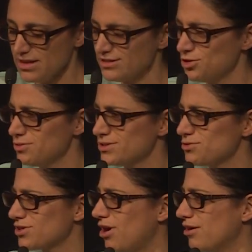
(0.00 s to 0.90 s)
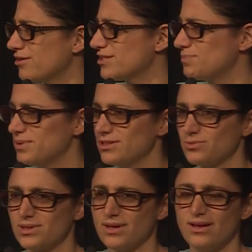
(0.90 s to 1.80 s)
So it was those cars built
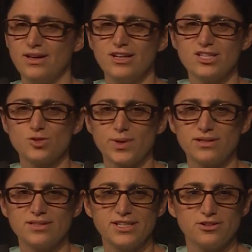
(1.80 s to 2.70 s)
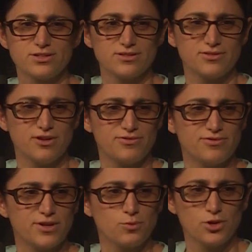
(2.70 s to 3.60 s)
with the sweat and tears of
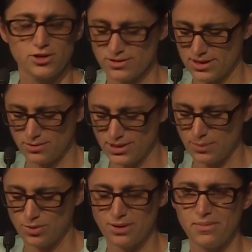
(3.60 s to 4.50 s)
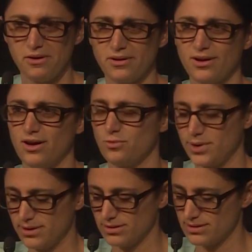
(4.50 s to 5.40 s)
Flint workers that really put America on
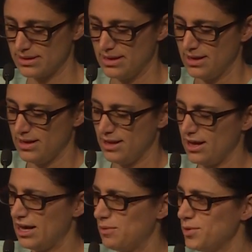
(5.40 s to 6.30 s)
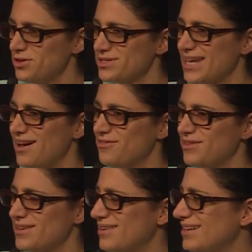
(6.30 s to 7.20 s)
wheels. We used to have, in the